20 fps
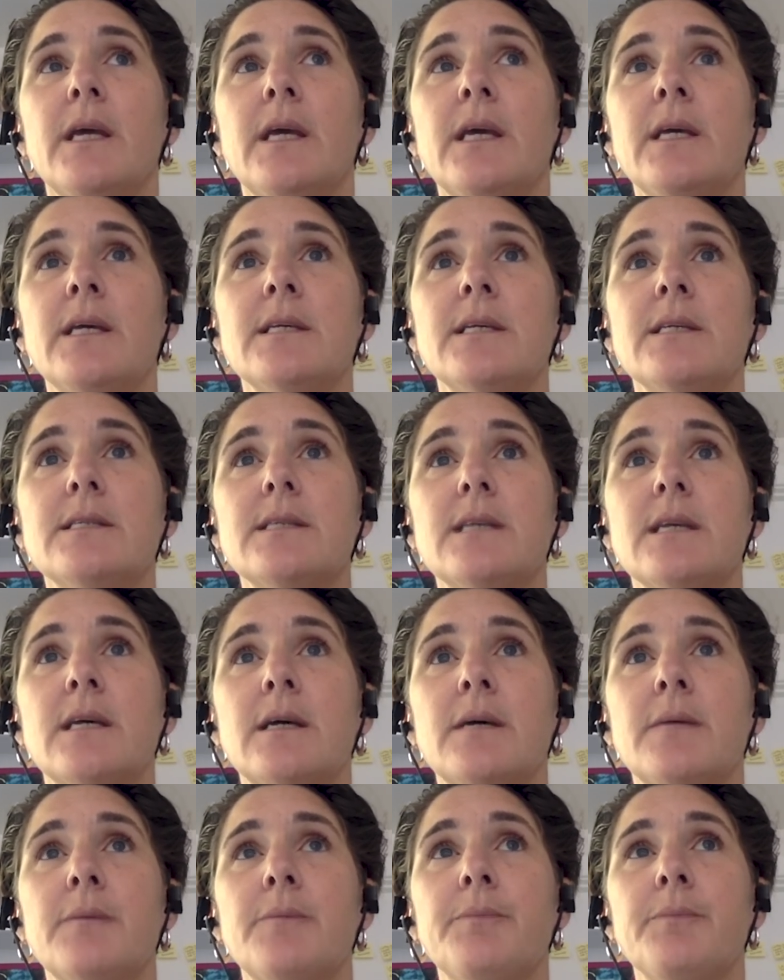is
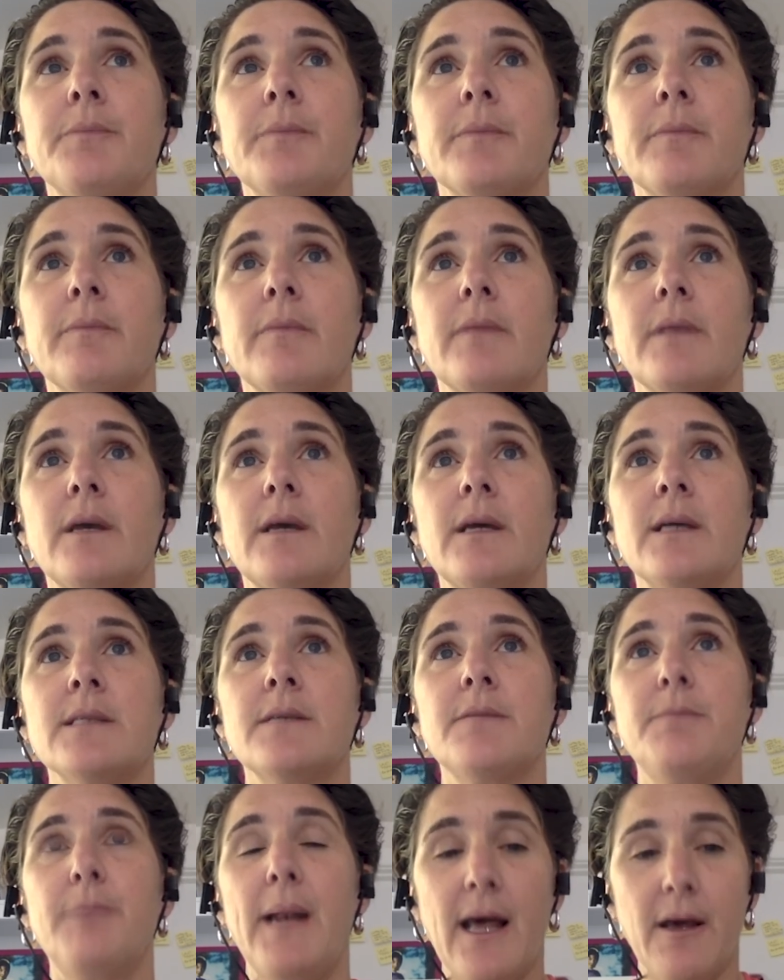um,
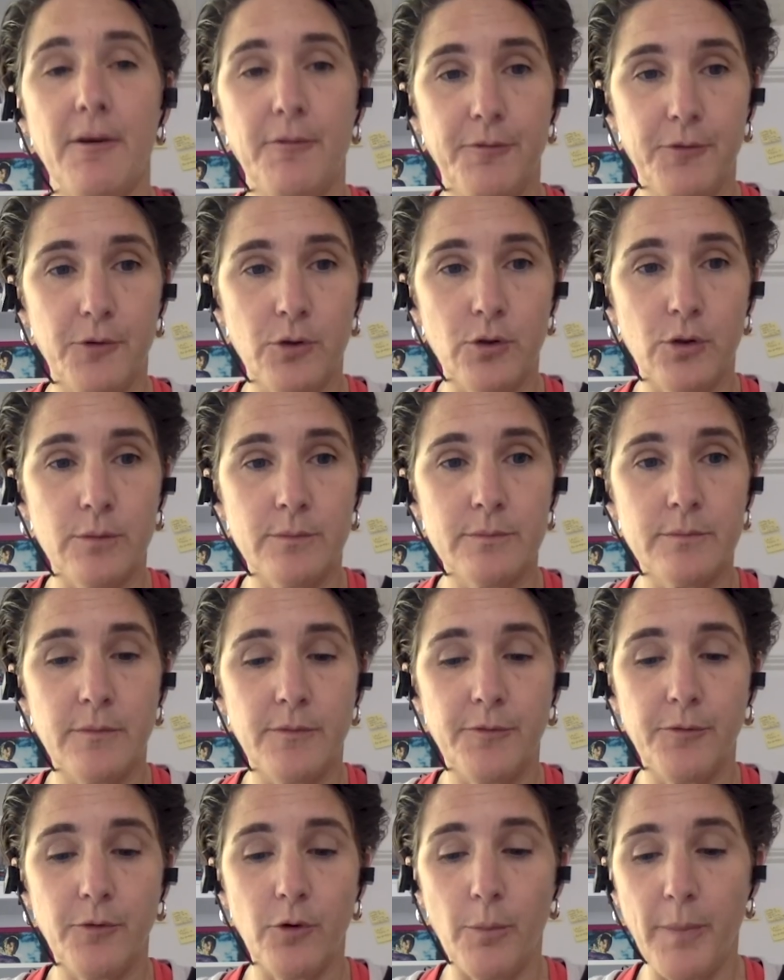is a
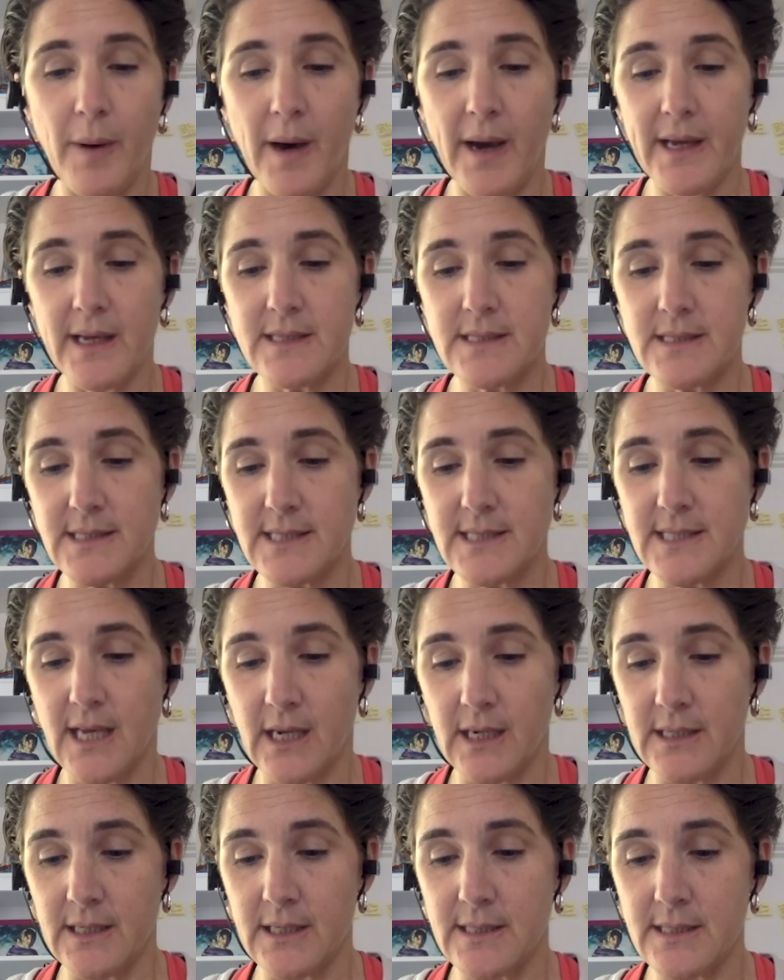platform for buyers and
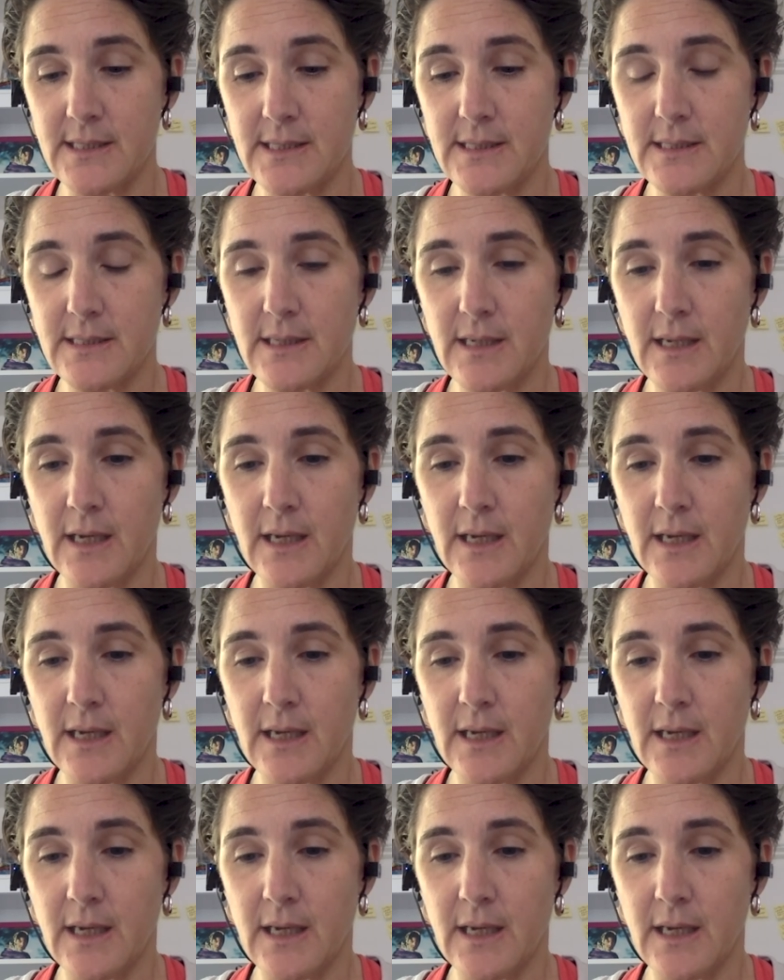sellers.